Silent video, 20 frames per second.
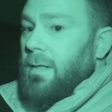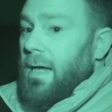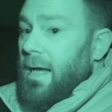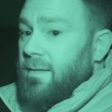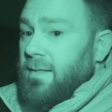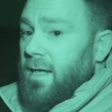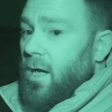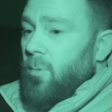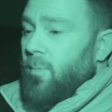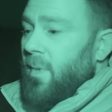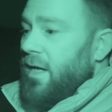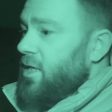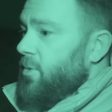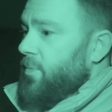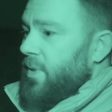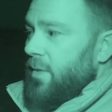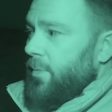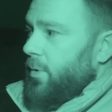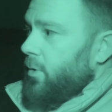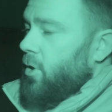I doubt many
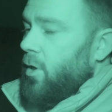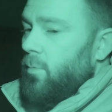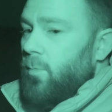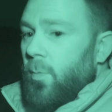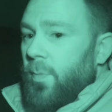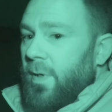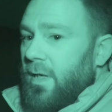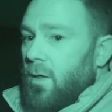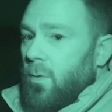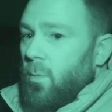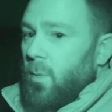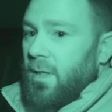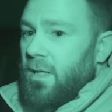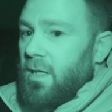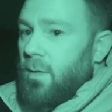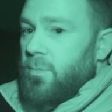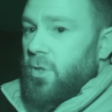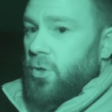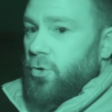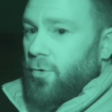people come up here,
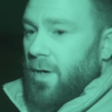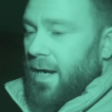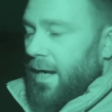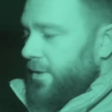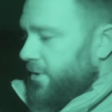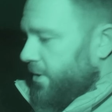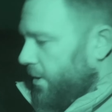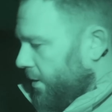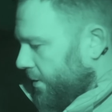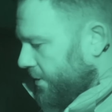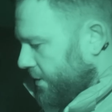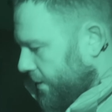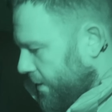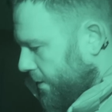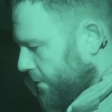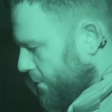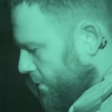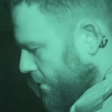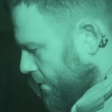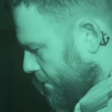William, to try and talk to
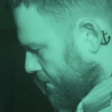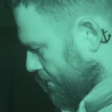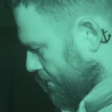you